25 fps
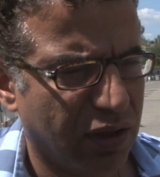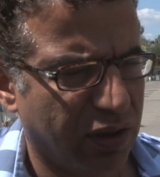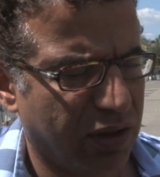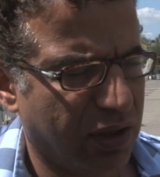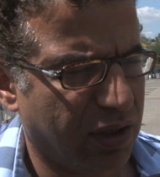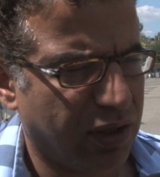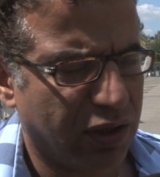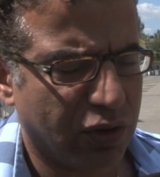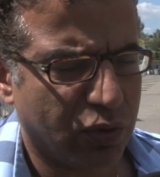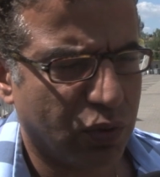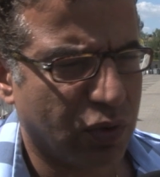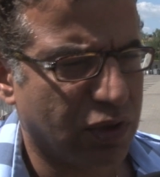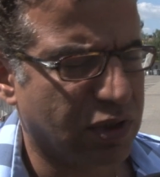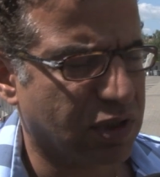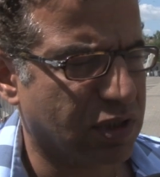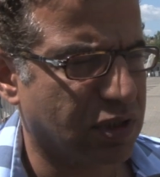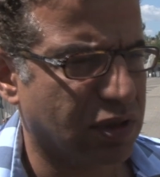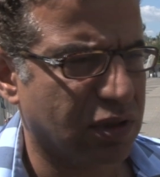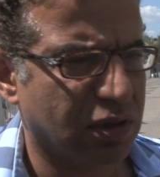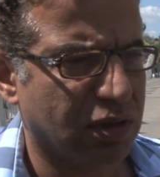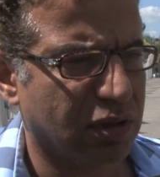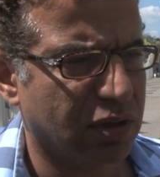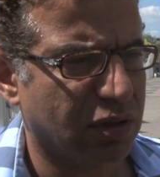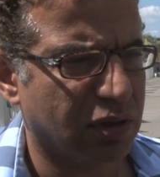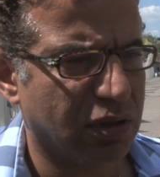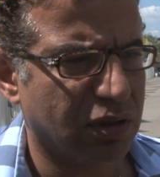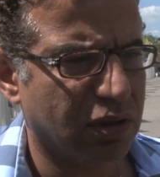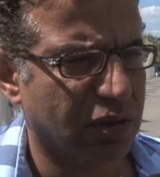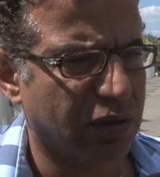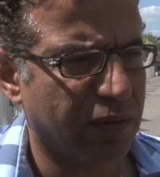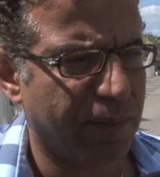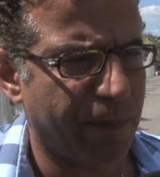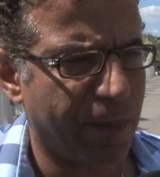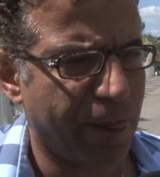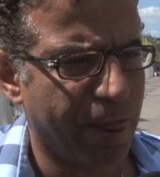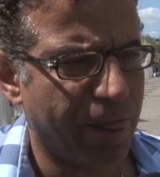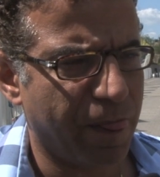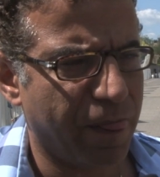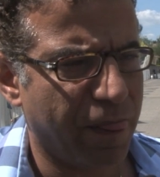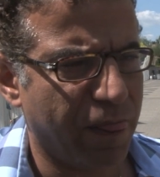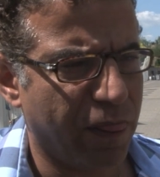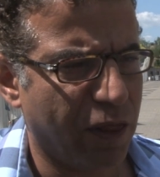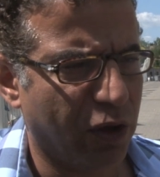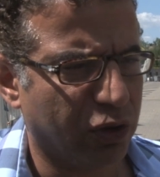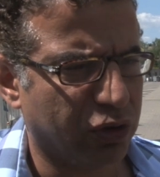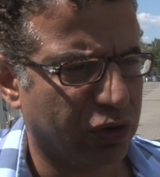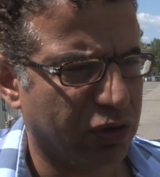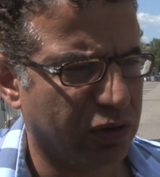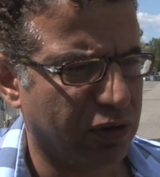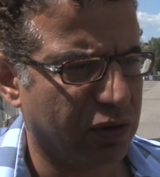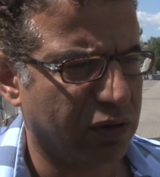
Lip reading: then it was not